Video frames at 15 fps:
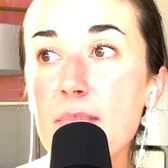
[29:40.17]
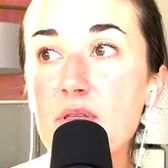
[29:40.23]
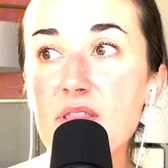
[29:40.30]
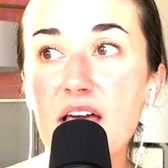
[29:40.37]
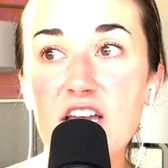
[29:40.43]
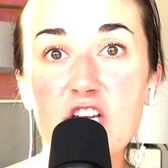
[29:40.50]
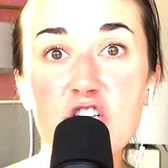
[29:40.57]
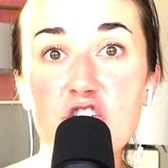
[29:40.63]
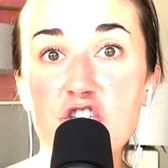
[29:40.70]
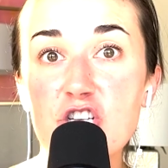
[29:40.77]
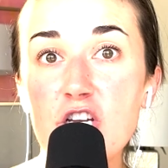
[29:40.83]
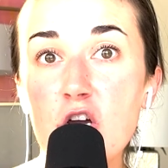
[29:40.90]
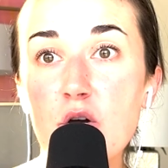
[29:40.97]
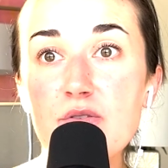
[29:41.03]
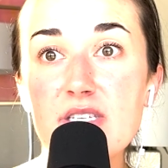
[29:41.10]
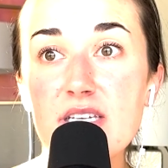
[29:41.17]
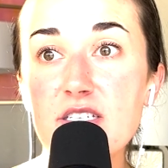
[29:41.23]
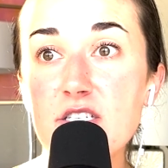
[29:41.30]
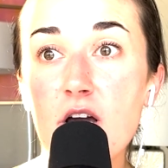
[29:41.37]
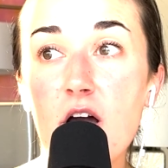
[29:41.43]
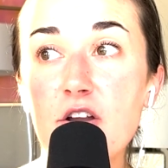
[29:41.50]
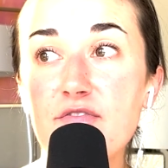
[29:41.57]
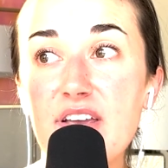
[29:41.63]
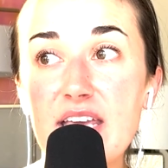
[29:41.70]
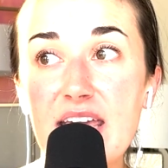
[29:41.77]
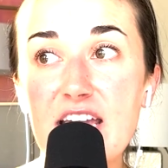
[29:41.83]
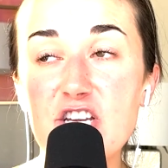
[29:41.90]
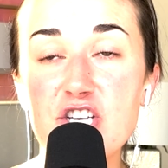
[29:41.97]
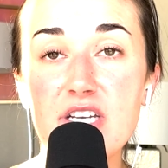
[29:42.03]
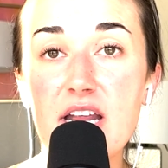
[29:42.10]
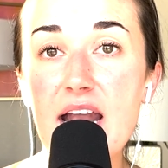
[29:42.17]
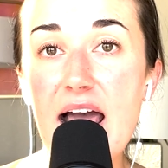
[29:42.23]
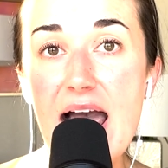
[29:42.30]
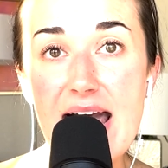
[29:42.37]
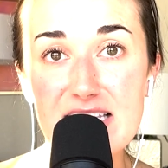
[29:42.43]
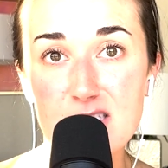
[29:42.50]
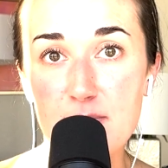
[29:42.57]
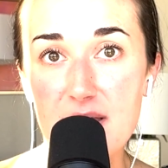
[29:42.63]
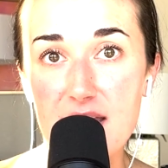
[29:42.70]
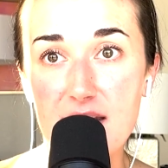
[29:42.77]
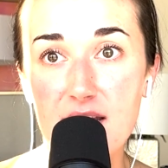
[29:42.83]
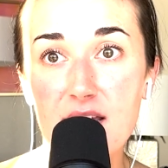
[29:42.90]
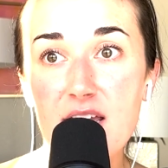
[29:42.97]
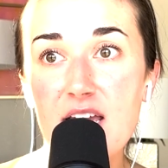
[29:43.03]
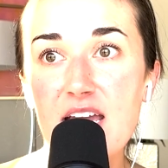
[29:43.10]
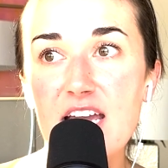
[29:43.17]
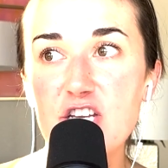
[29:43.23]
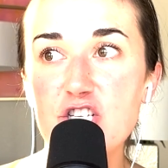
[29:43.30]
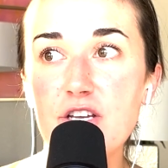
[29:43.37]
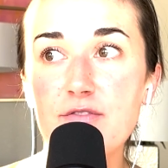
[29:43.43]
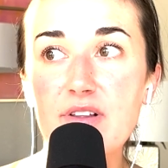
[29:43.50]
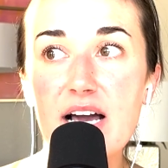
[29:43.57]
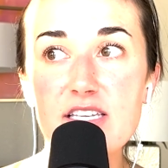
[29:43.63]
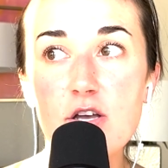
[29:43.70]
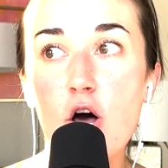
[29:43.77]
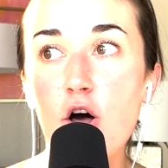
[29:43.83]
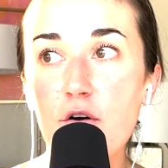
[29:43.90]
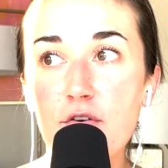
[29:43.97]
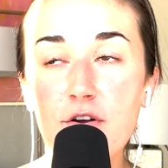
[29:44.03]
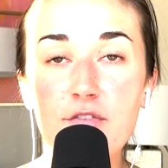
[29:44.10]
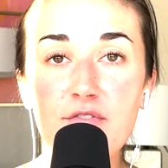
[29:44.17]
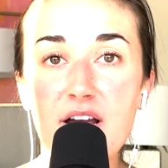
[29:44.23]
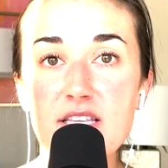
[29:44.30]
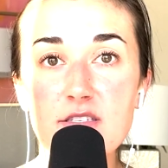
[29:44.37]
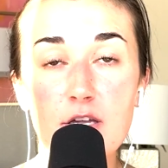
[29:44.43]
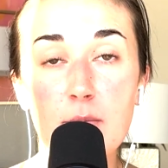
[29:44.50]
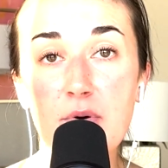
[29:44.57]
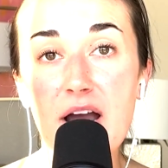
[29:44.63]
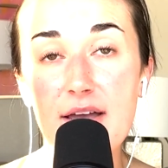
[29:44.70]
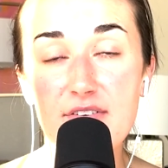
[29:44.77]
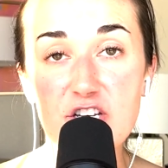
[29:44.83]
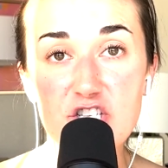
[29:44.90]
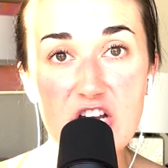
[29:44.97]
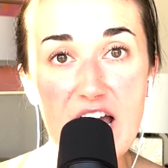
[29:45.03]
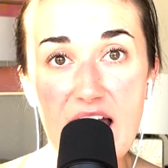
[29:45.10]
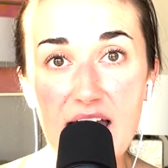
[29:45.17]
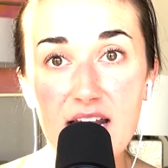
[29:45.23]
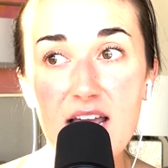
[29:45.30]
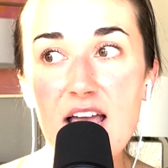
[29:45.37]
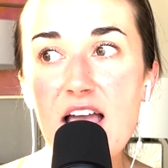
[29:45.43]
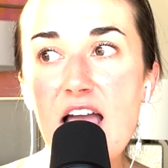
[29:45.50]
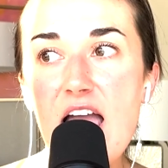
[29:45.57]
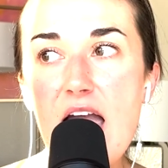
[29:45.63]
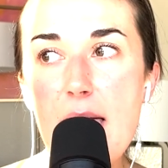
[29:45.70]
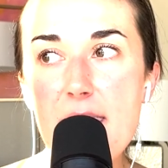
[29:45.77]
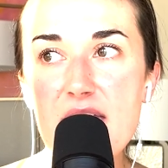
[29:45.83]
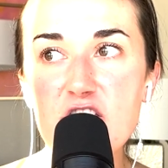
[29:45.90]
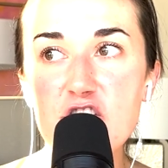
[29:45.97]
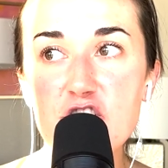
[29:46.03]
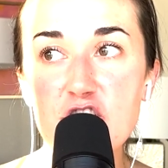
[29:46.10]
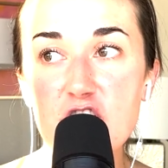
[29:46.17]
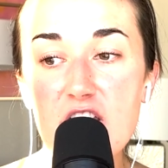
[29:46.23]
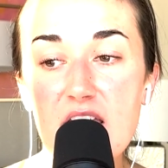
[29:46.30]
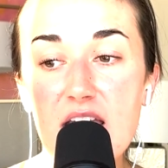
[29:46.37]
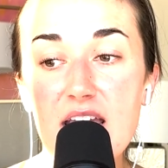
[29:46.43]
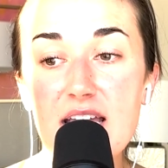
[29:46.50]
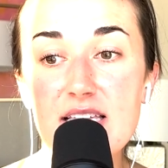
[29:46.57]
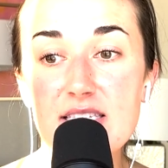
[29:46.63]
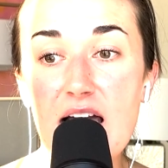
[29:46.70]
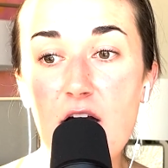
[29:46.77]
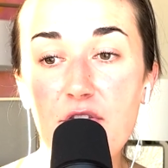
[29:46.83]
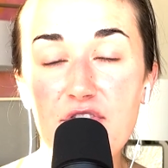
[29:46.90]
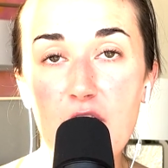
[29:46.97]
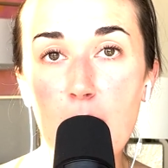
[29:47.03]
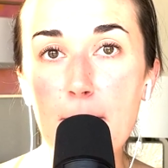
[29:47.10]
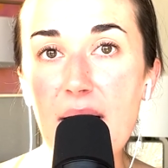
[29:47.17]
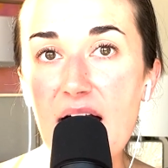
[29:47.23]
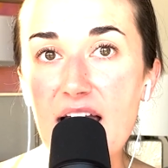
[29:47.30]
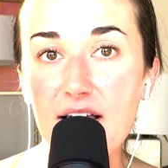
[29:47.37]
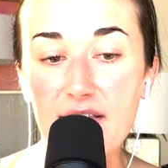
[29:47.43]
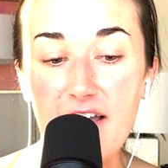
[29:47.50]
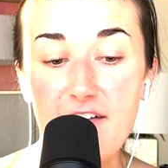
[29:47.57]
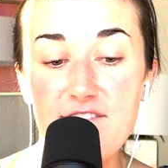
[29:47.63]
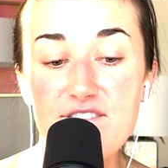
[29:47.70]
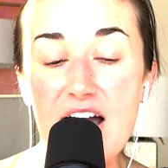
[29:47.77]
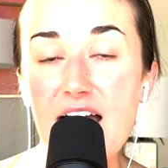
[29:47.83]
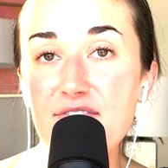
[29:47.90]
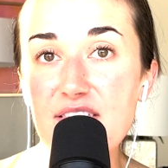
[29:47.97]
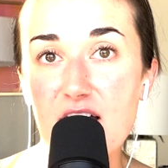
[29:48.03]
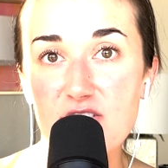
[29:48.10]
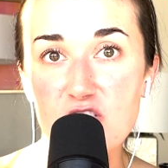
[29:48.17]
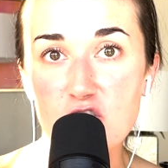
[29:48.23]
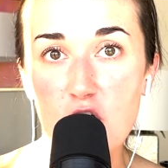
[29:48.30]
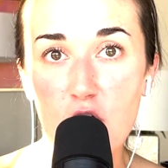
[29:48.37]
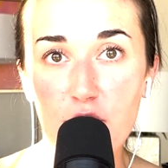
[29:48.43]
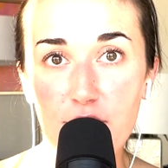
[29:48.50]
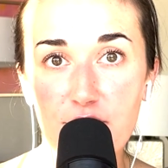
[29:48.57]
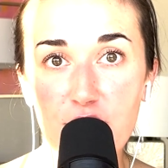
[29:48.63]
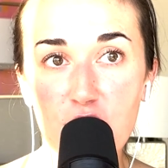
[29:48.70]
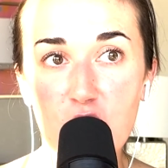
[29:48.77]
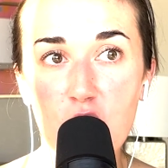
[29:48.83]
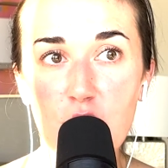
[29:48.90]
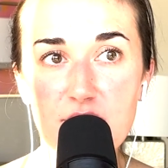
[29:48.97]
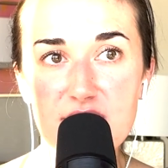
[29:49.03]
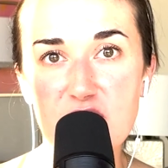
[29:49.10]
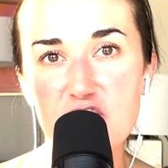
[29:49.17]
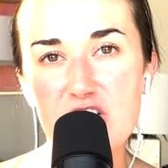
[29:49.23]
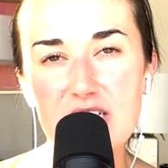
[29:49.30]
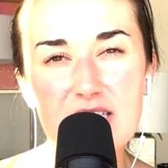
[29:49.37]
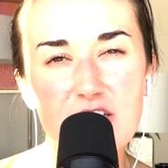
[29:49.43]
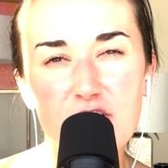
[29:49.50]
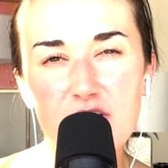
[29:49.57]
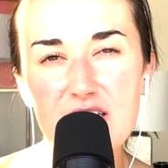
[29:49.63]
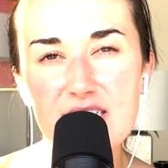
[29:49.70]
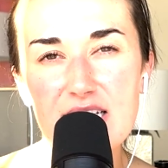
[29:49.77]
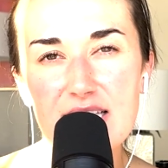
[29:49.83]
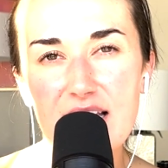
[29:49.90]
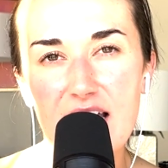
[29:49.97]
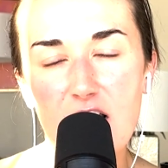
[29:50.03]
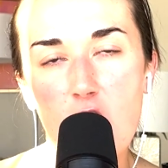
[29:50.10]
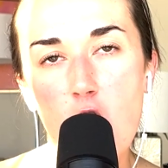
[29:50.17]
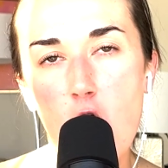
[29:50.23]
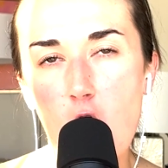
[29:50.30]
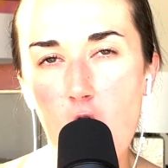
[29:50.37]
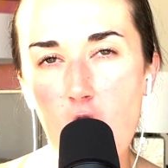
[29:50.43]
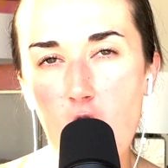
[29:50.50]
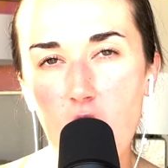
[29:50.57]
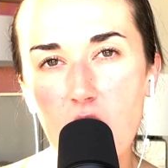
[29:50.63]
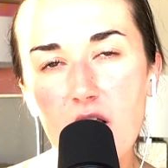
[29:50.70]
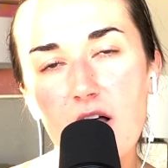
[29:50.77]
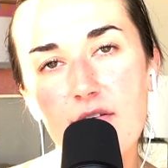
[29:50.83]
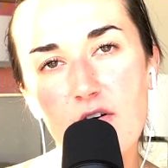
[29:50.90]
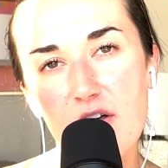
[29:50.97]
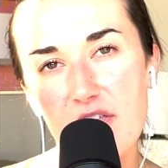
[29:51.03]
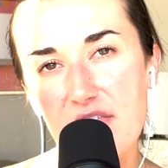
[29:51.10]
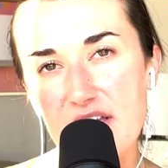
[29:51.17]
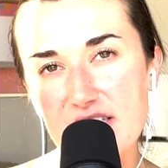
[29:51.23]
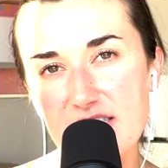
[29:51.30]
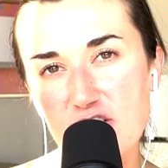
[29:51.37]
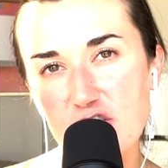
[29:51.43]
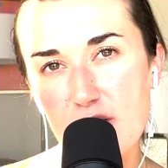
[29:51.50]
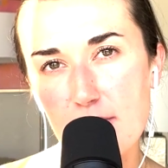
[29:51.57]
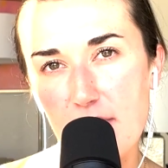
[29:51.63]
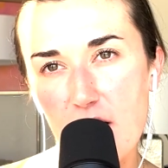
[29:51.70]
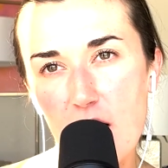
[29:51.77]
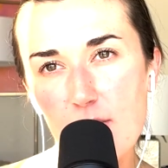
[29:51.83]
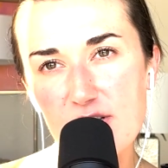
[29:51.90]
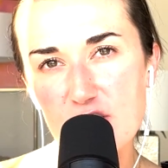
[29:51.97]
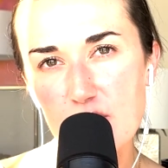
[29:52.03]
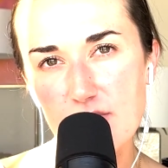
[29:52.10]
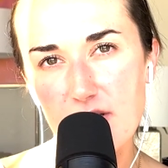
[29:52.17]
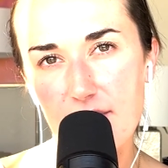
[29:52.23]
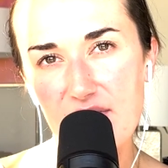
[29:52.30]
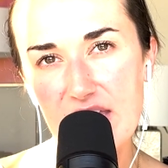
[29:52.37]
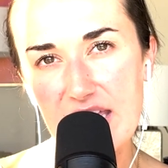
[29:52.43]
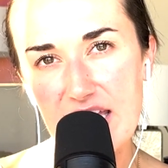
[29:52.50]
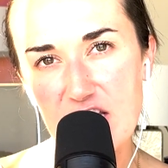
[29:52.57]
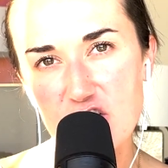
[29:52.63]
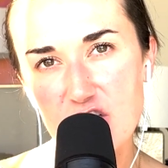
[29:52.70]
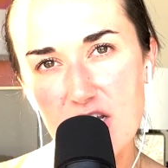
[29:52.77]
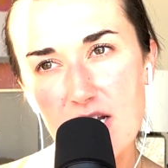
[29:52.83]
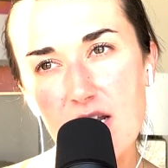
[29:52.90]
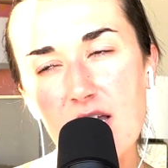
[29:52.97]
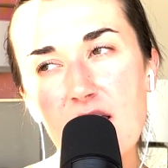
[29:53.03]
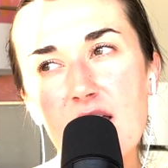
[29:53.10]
like she goes on vacation in Aspen and she flies all of her friends on a private jet, and then she is out there buying like $5,000 fur coats. Like she literally did like a haul of all the things that she bought when she was on vacation